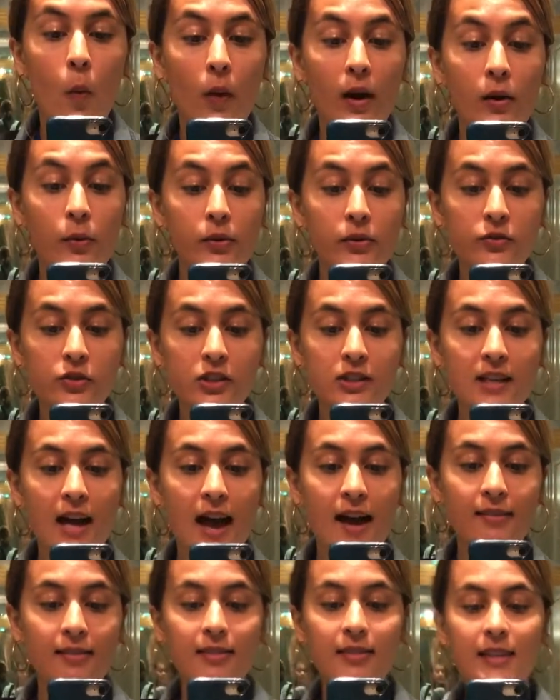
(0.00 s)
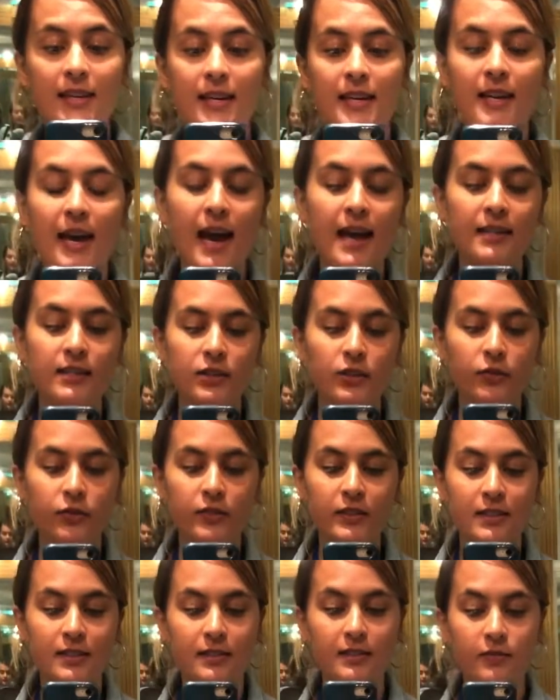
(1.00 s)
Well, we've just had the end of
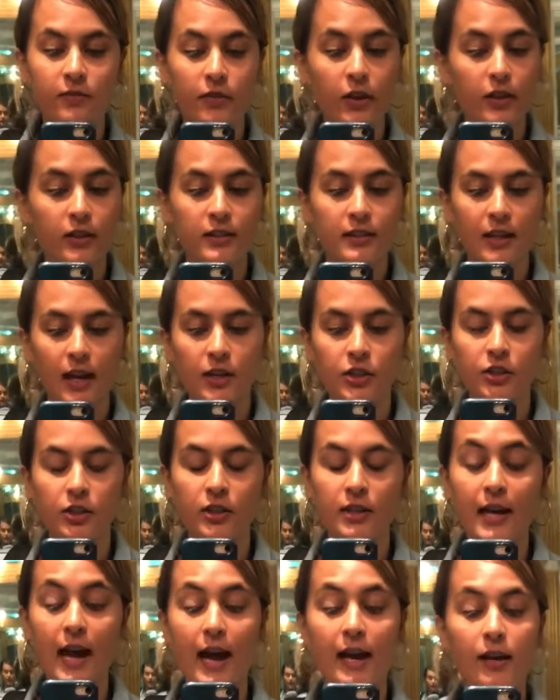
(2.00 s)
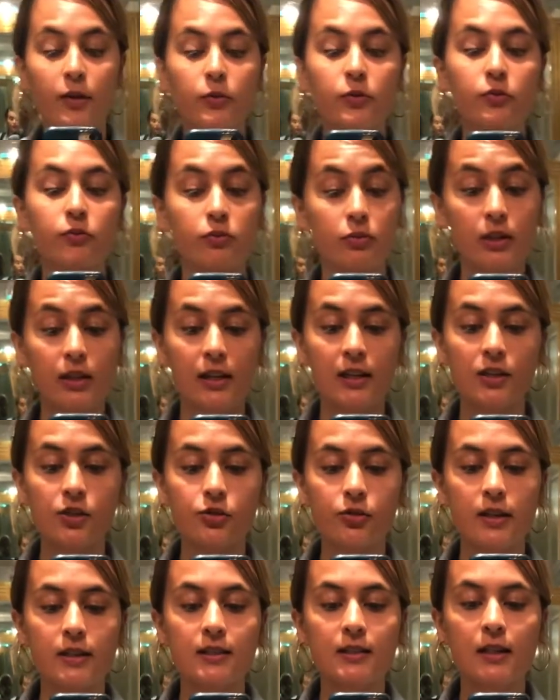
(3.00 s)
the first session and it was really
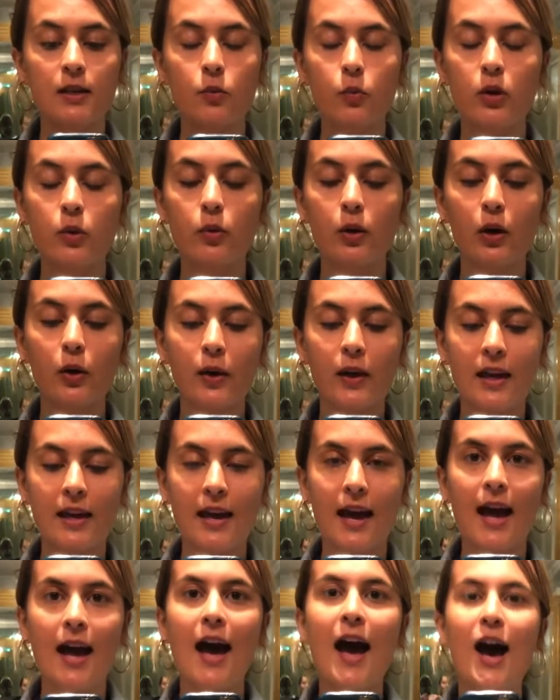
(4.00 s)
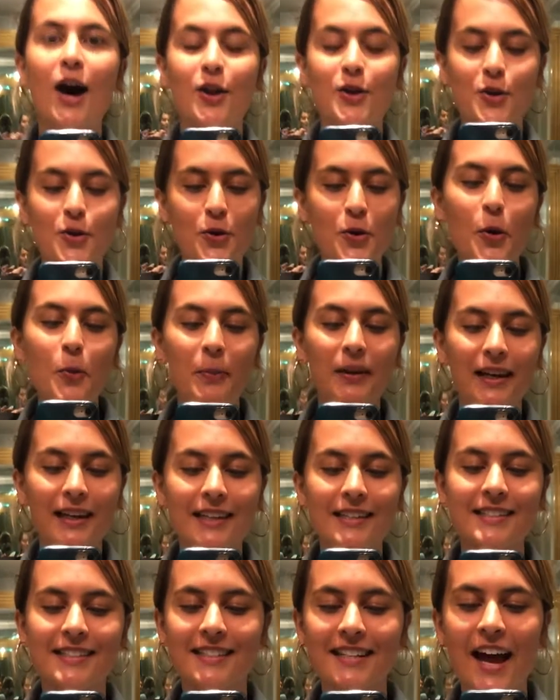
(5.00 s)
interesting. We were looking at
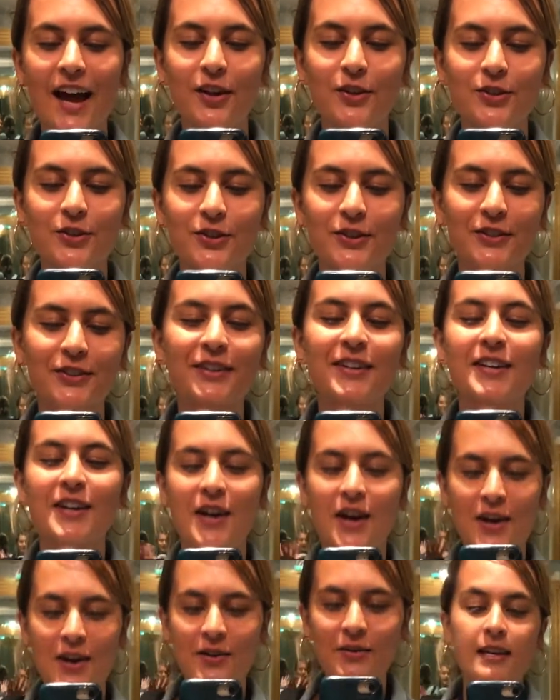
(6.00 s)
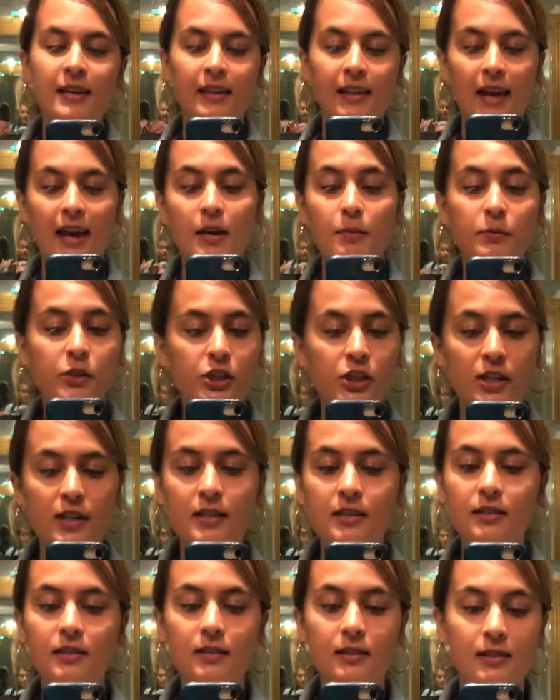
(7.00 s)
anomaly detection, getting
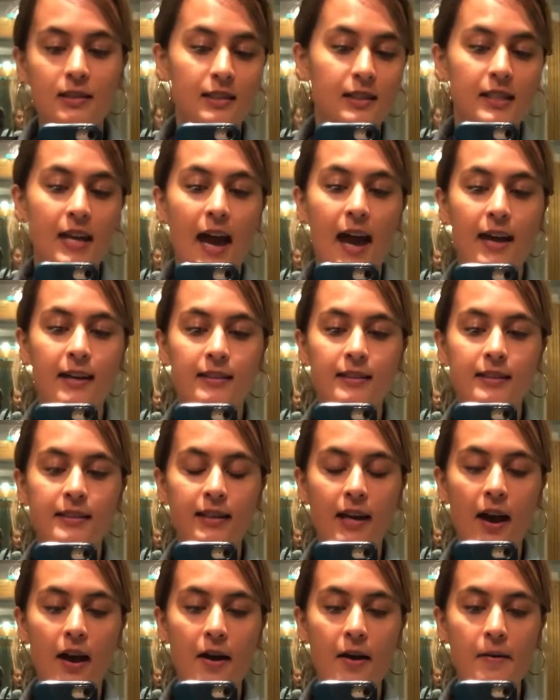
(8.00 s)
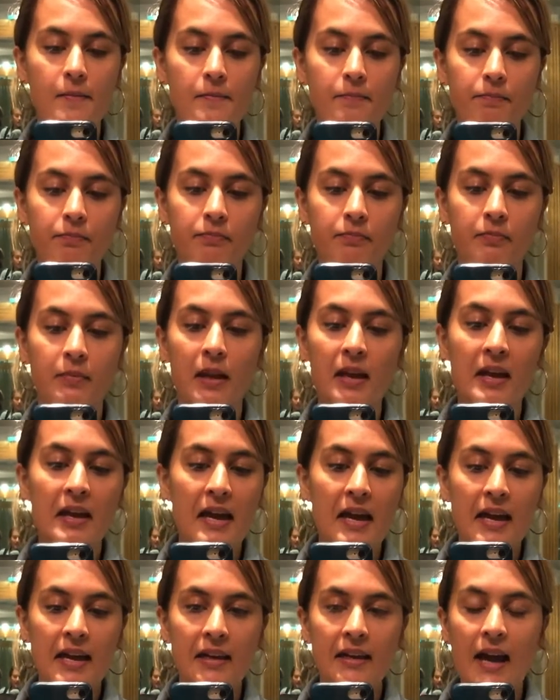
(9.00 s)
machines to detect um,
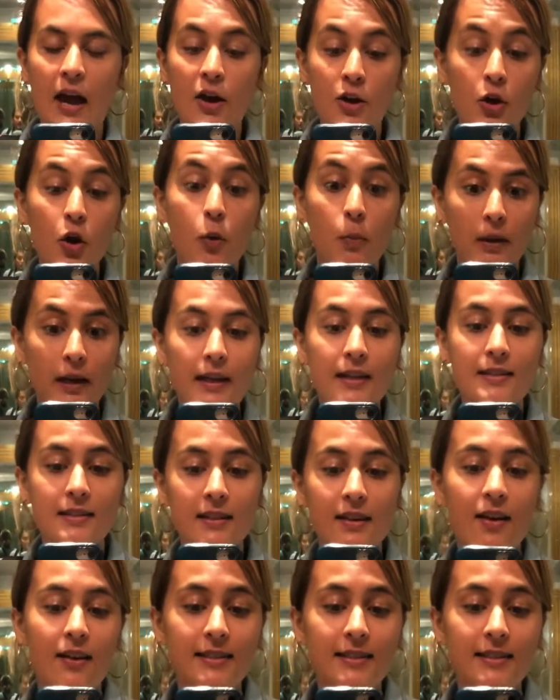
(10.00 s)
anomalies in our